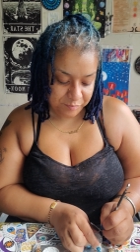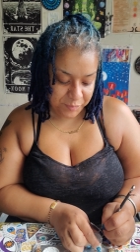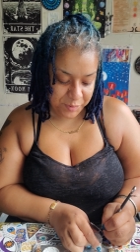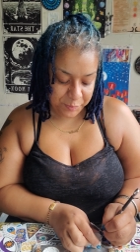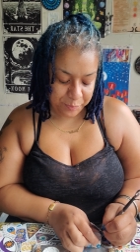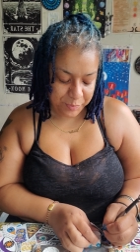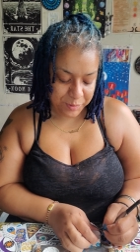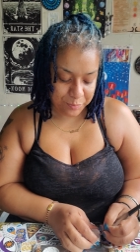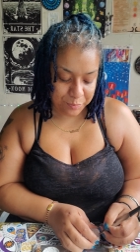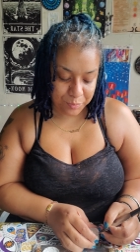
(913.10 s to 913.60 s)

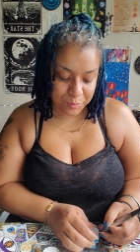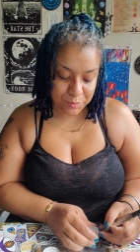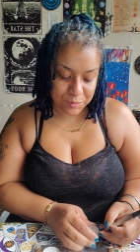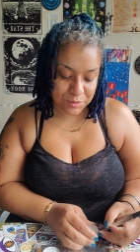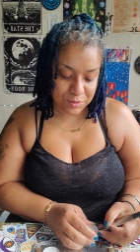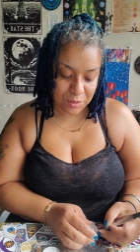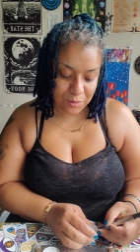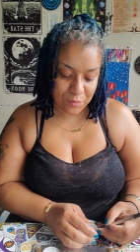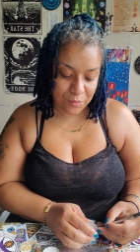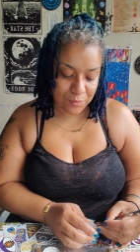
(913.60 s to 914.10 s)
But people
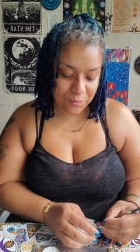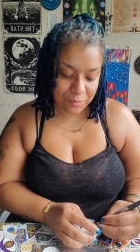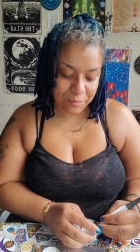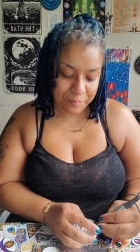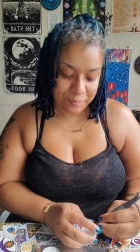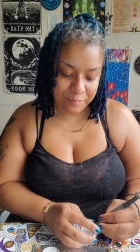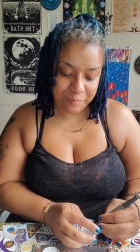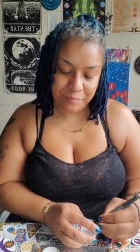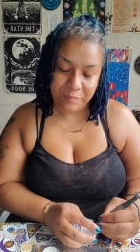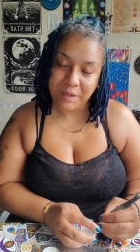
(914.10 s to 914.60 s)
don't
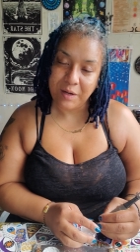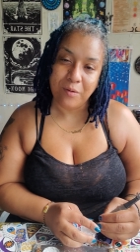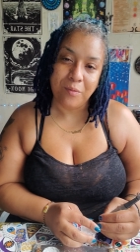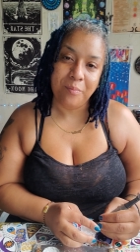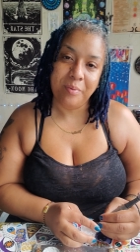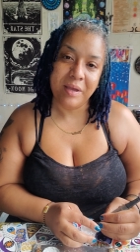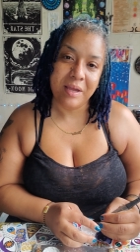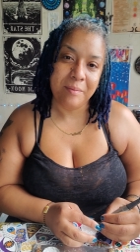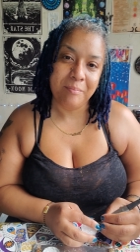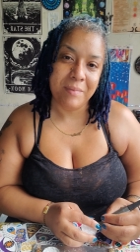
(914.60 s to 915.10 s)
they
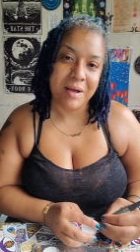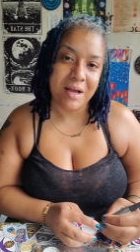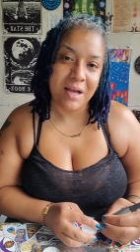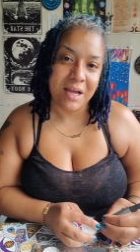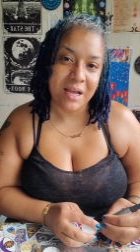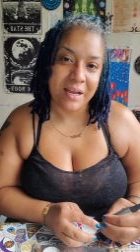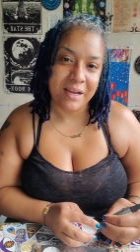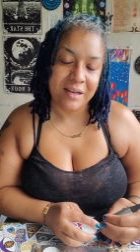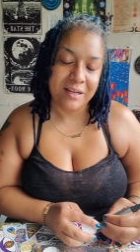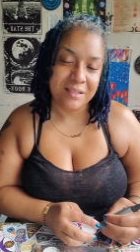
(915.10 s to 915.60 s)
don't pay
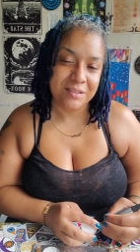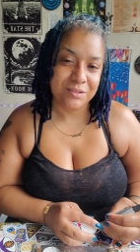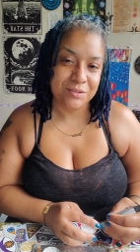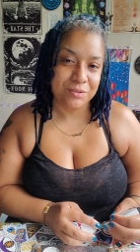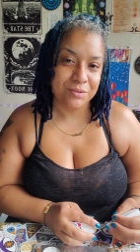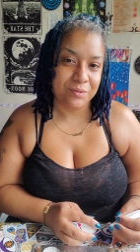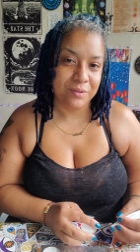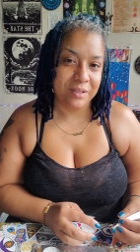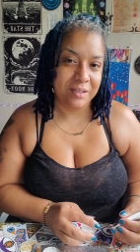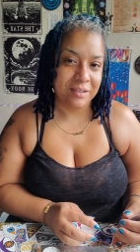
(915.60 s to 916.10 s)
mind
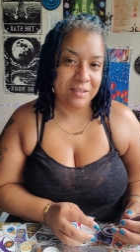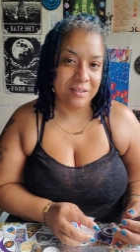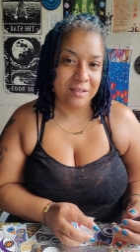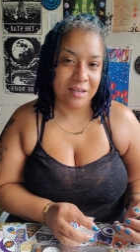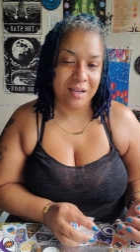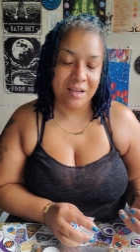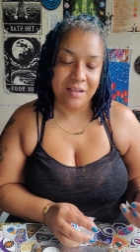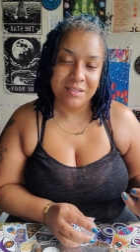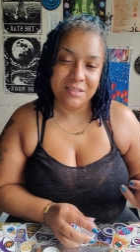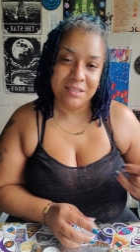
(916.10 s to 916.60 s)
to it.
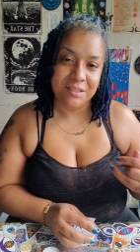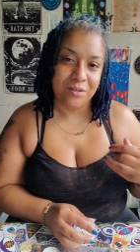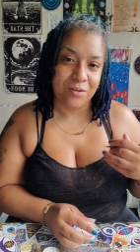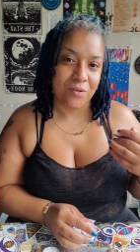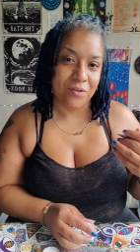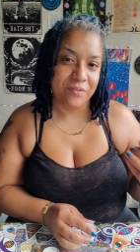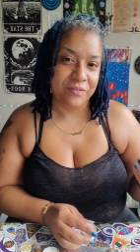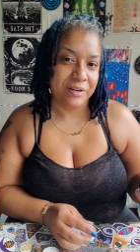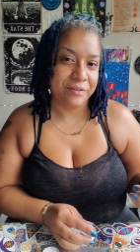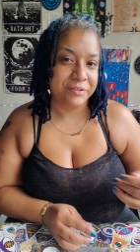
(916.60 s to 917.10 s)
I did
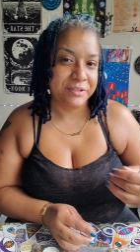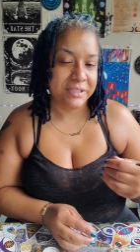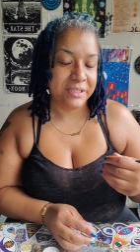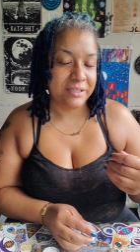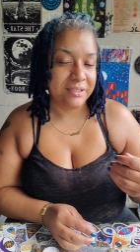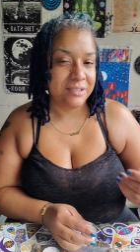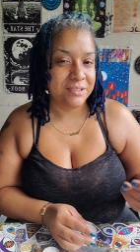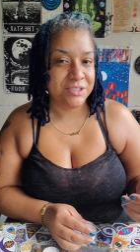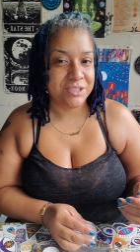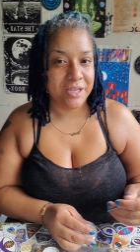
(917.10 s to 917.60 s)
all
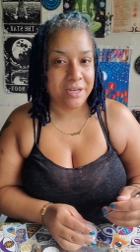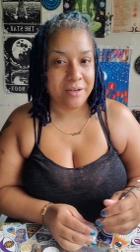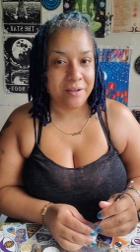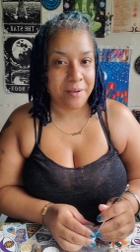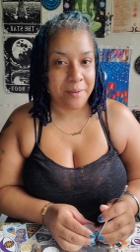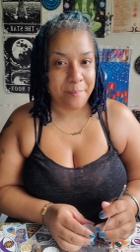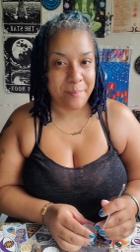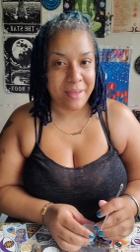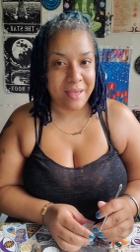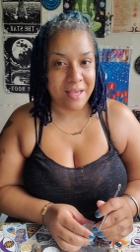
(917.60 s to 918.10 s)
everything. The chain
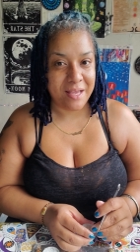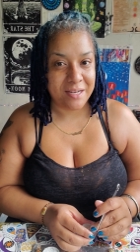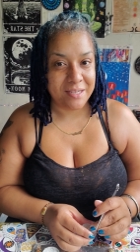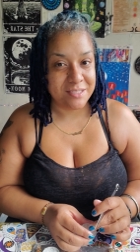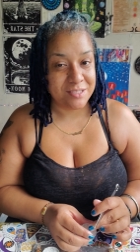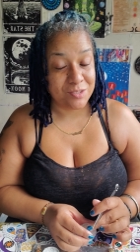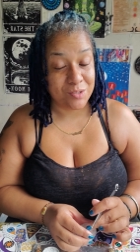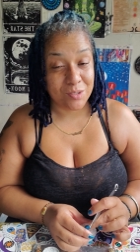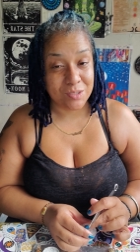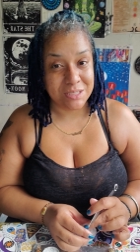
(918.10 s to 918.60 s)
of command
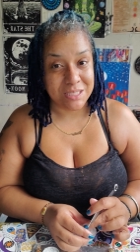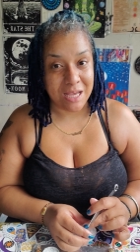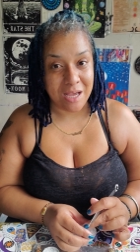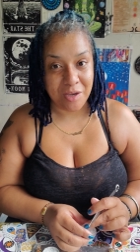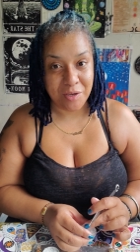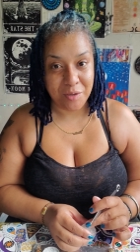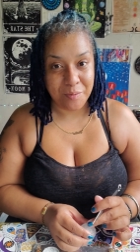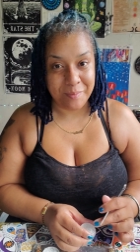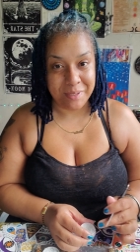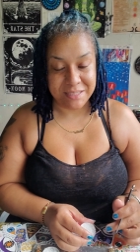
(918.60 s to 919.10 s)
it's all
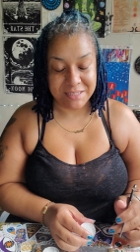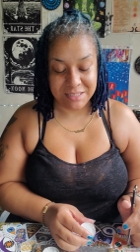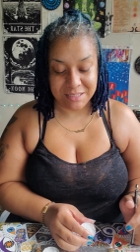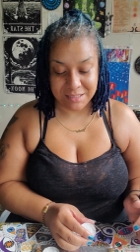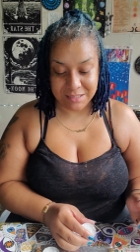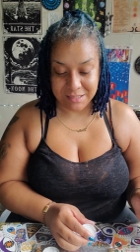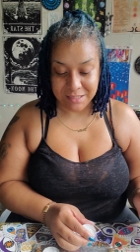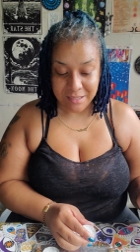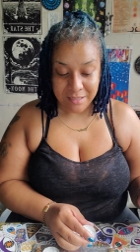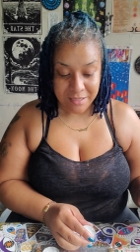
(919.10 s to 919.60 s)

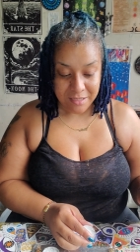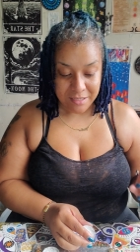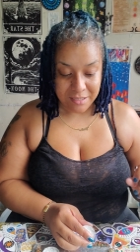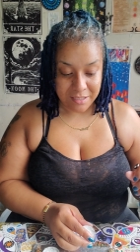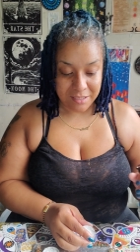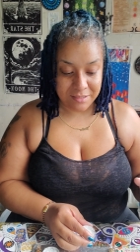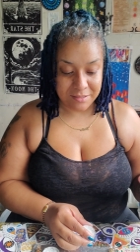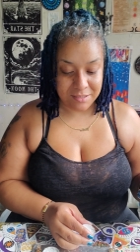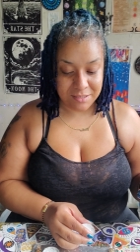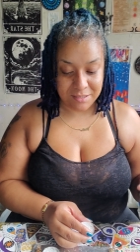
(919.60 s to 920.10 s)
documented.
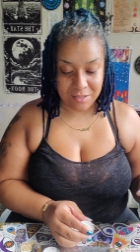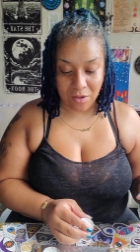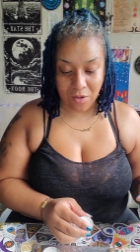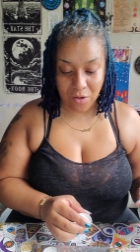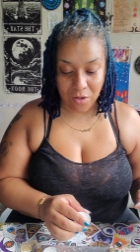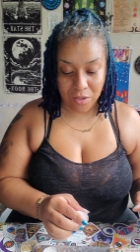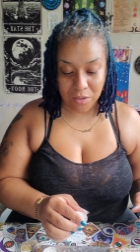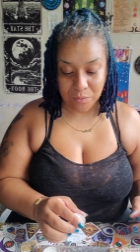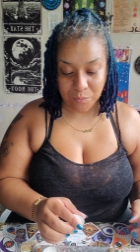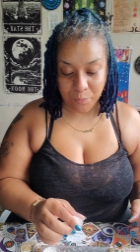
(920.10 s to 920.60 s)
It's
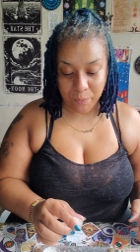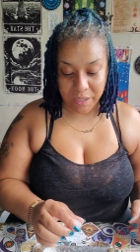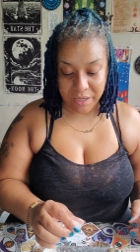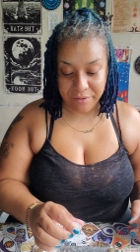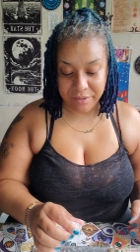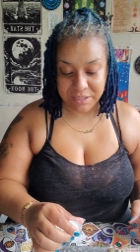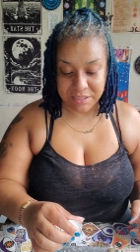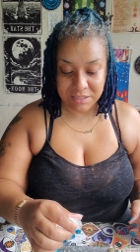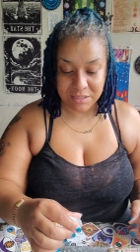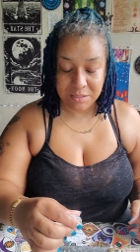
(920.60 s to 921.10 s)
all
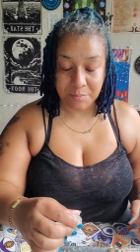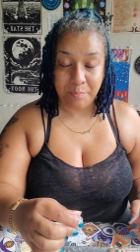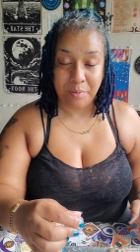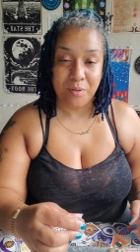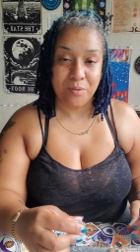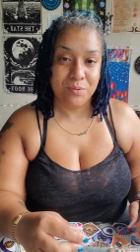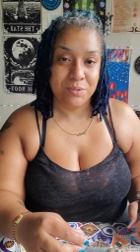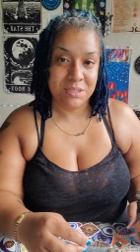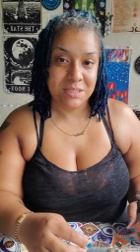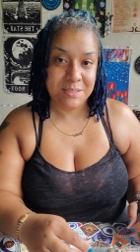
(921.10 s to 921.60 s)
where it's
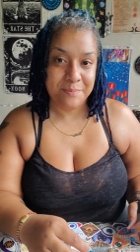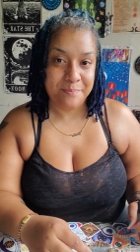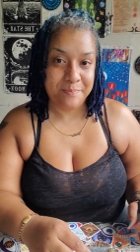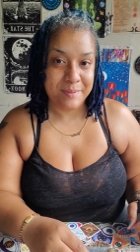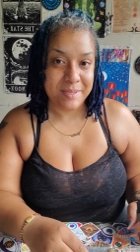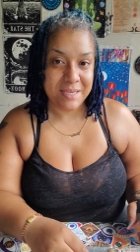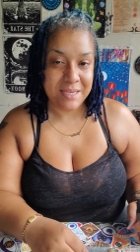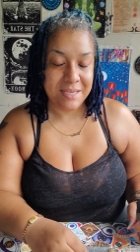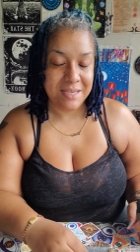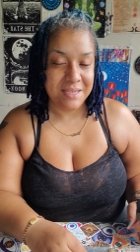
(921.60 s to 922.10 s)
supposed to
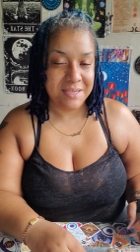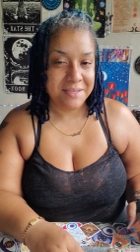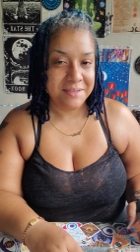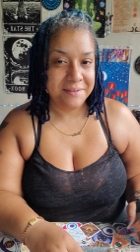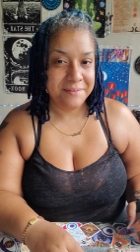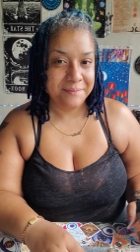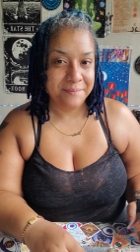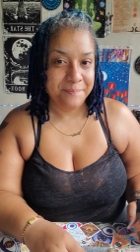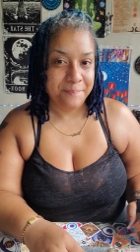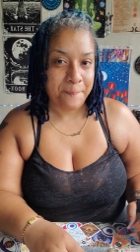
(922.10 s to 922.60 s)
be,
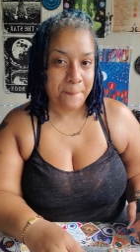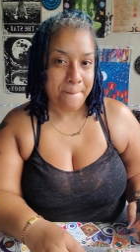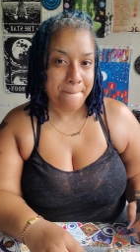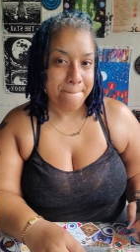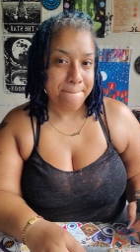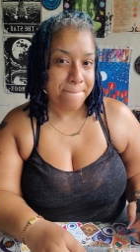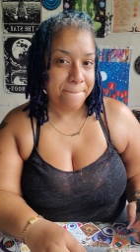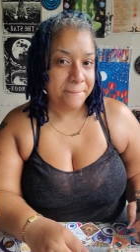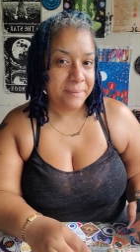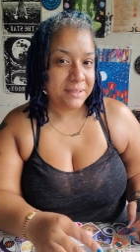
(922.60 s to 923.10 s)

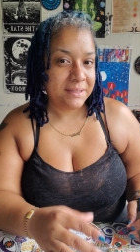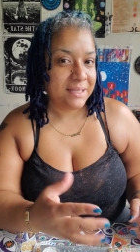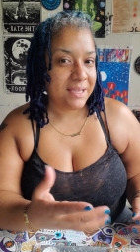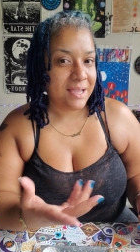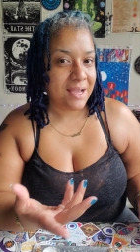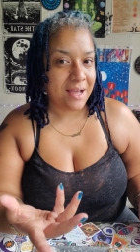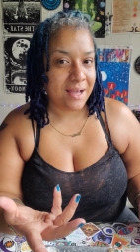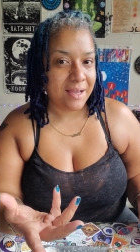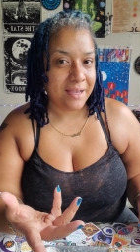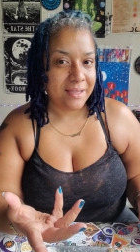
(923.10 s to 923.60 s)
but they
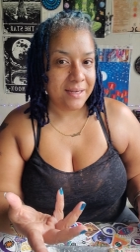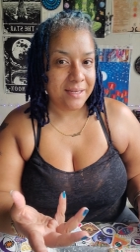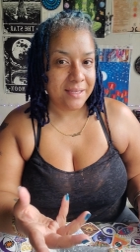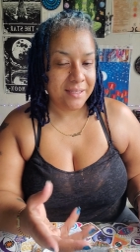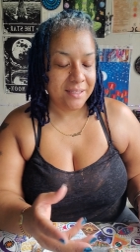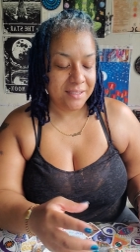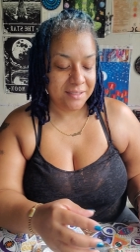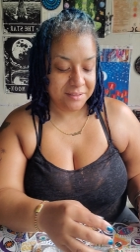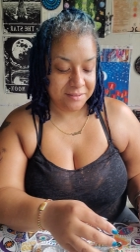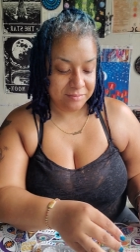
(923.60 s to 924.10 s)
hide
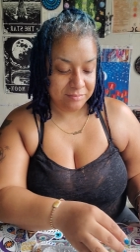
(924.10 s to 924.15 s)
it.